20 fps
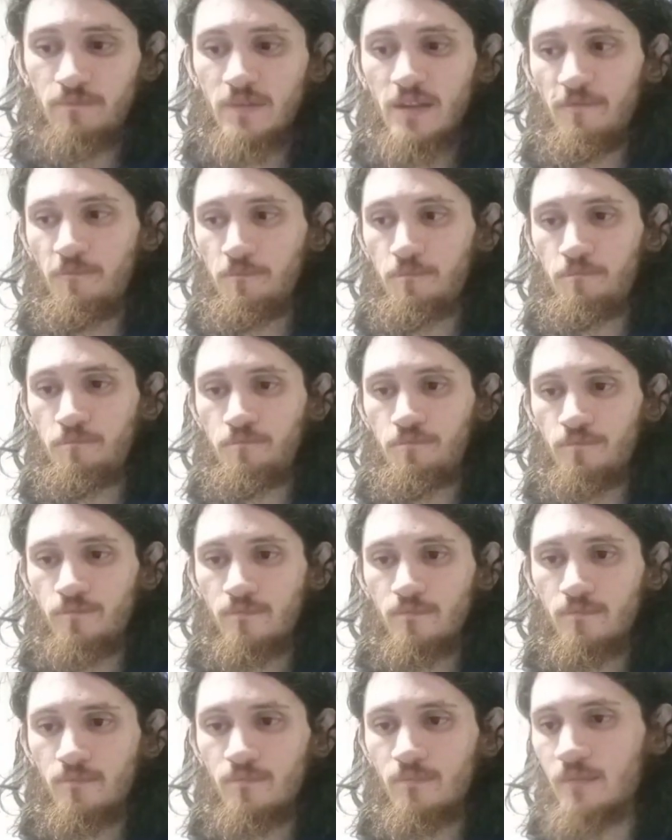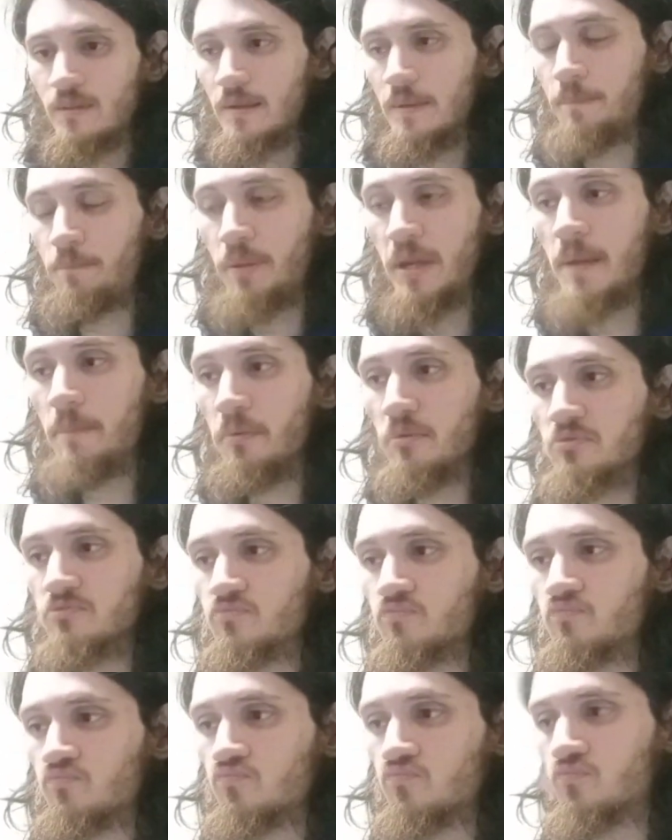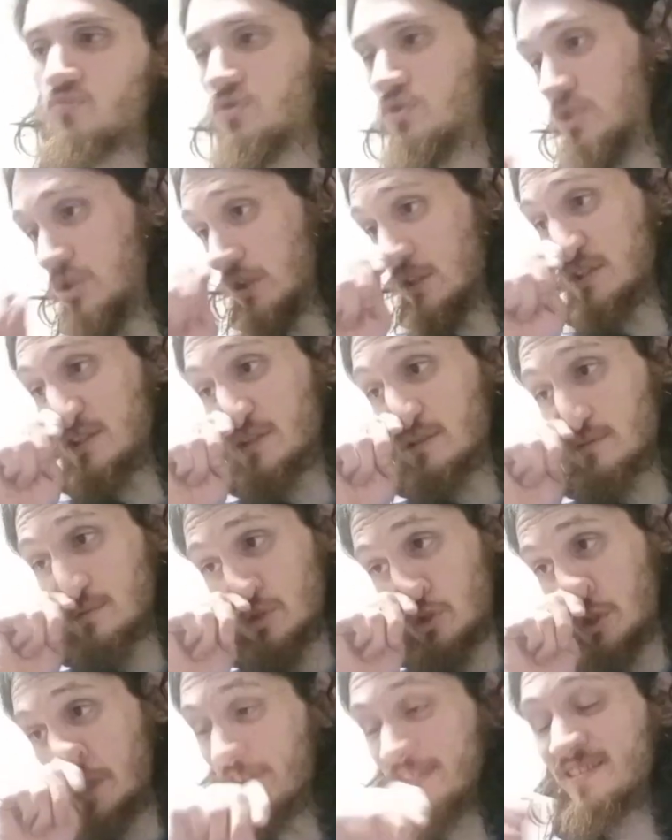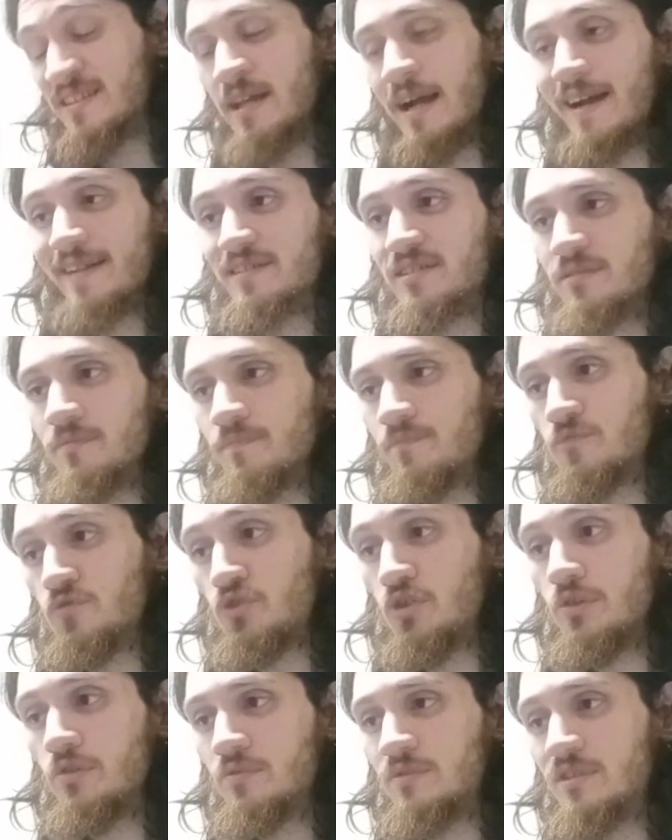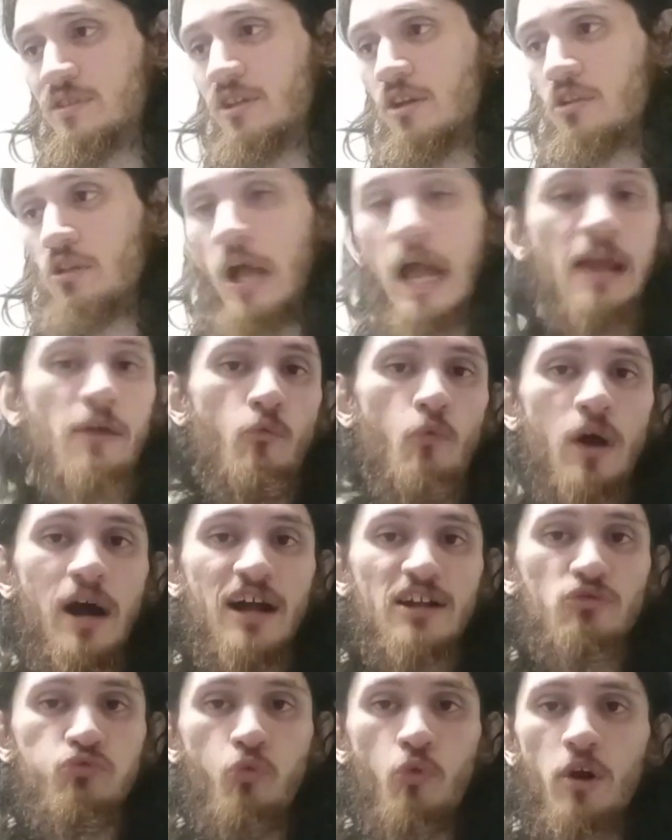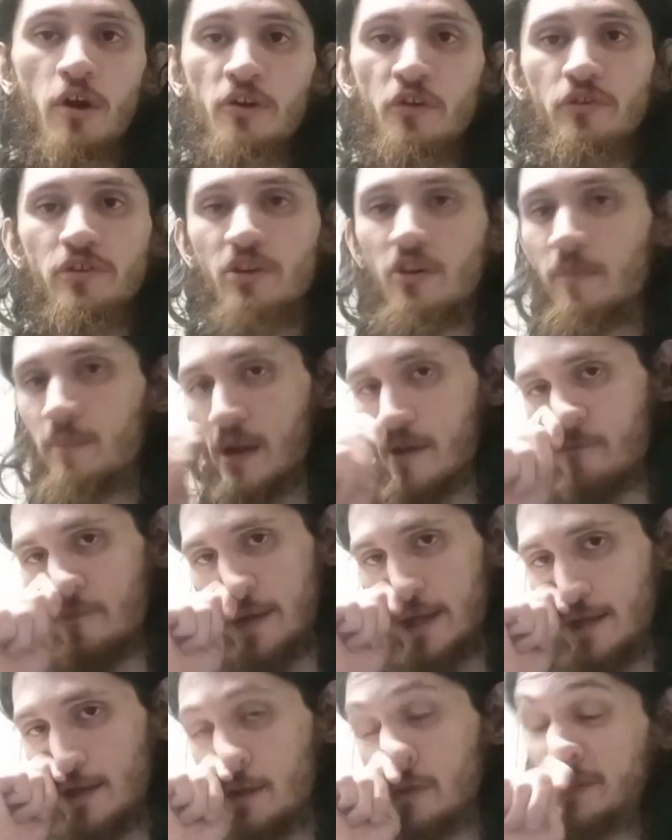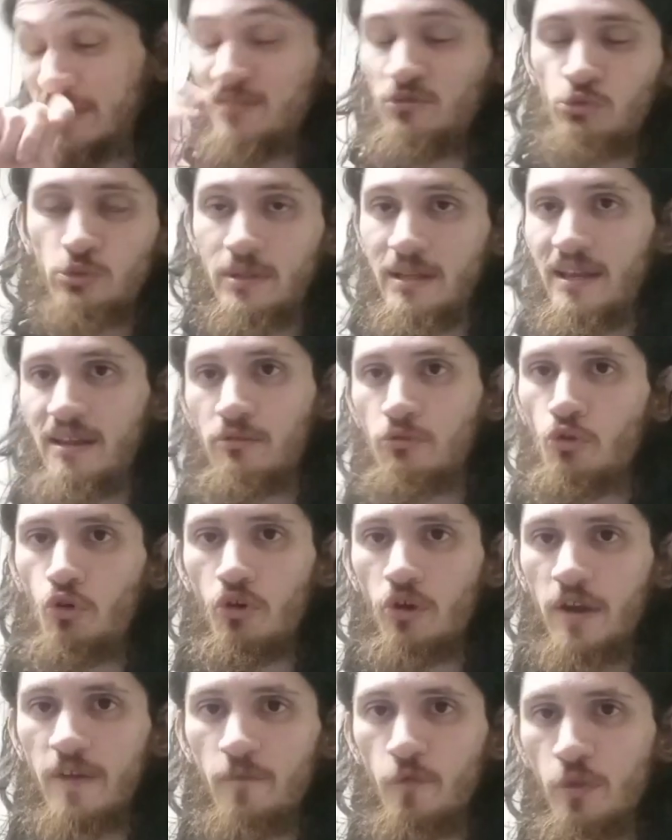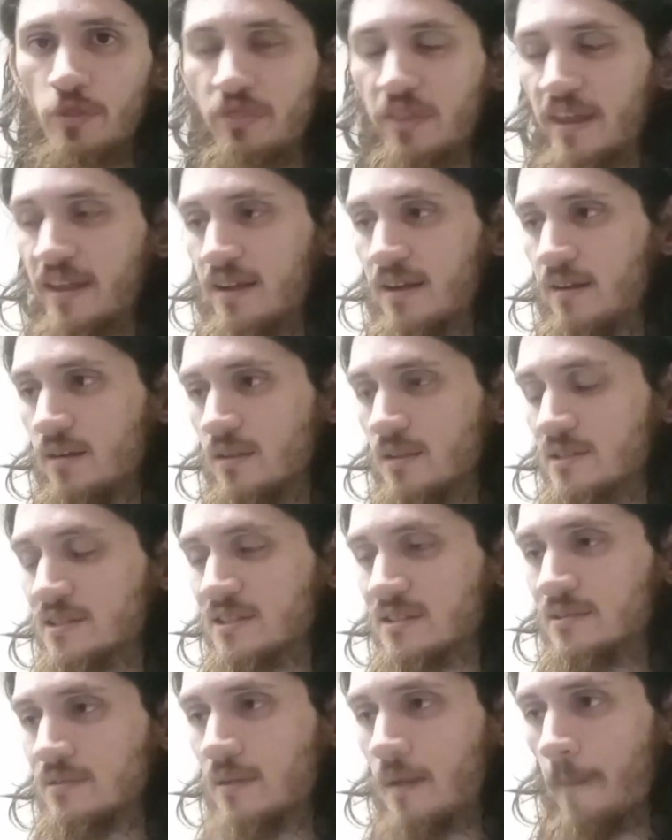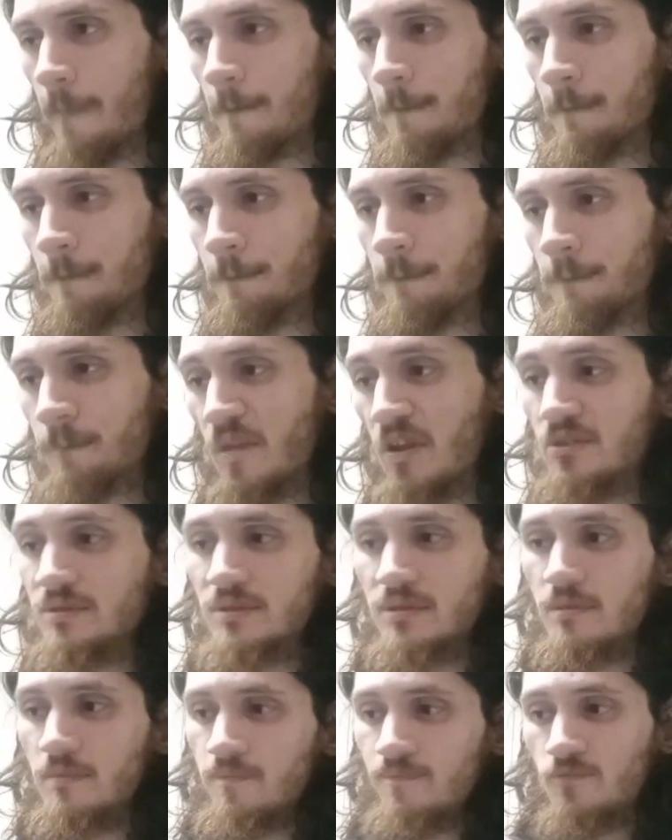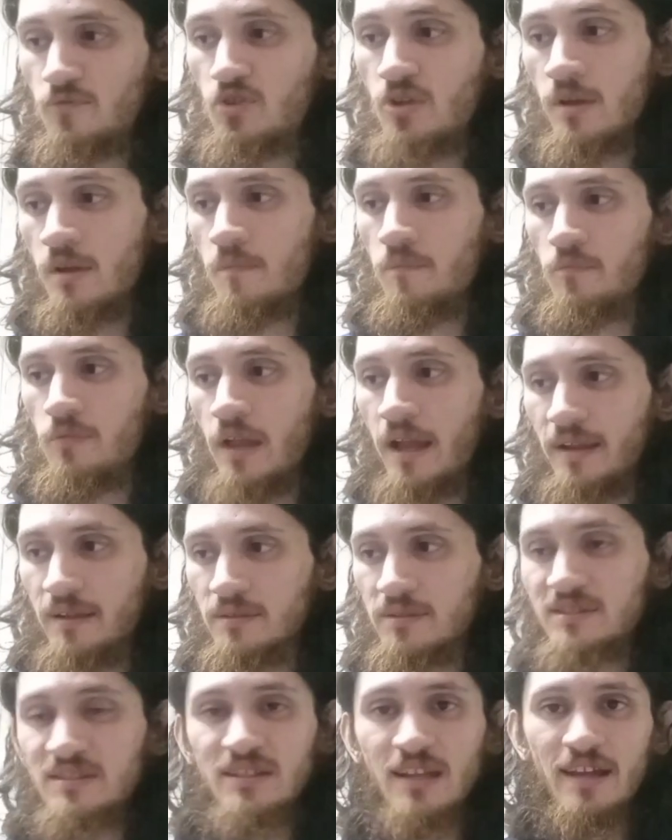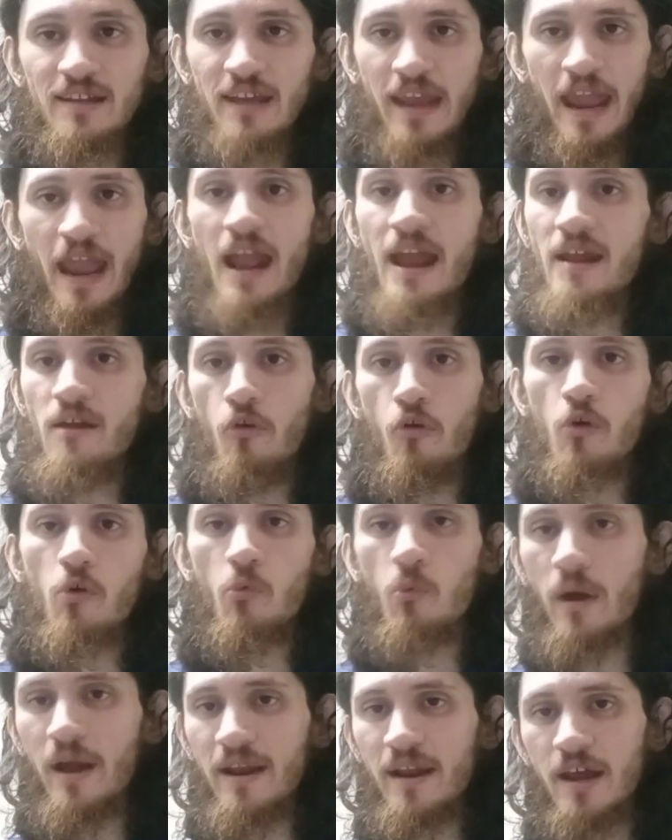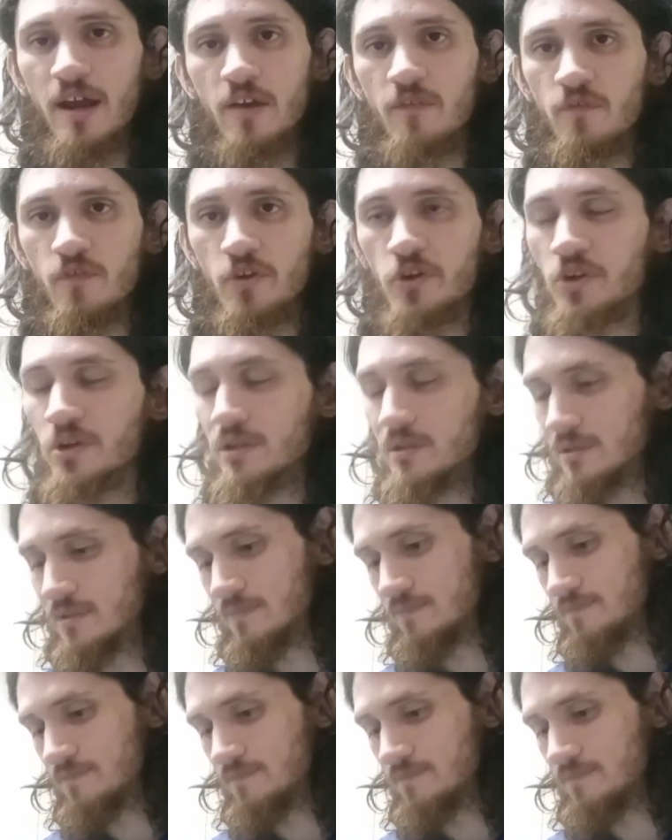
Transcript: if people just choose to like watch one or two of my videos and just ignore everything else, just to like send hate or whatever,